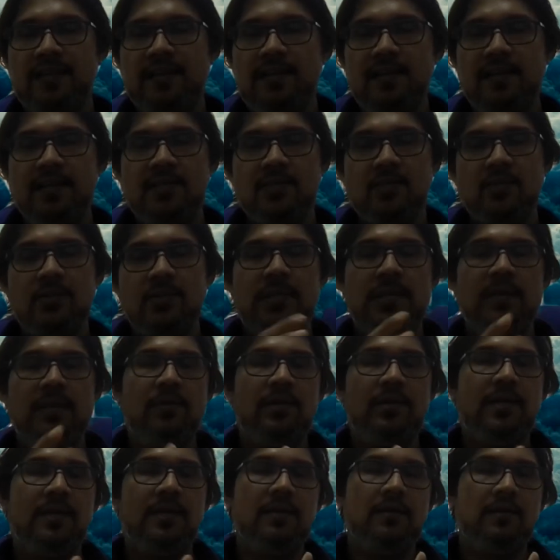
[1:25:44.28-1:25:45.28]
clearly. So then
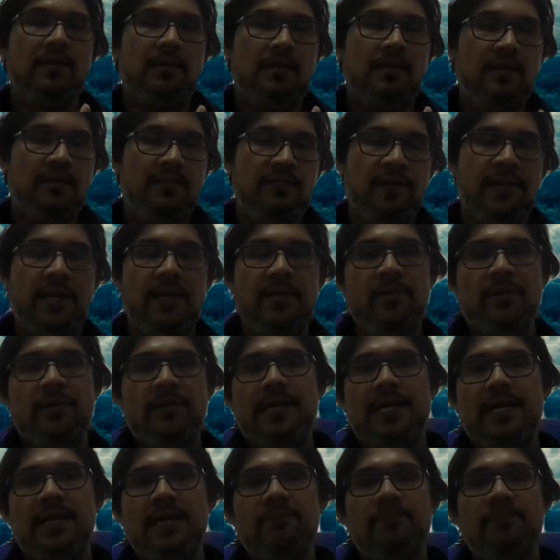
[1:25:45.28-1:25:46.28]
you can uh, define your
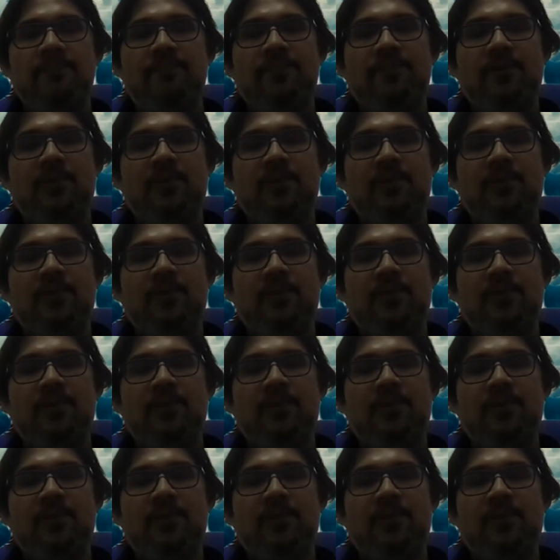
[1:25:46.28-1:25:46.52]
time.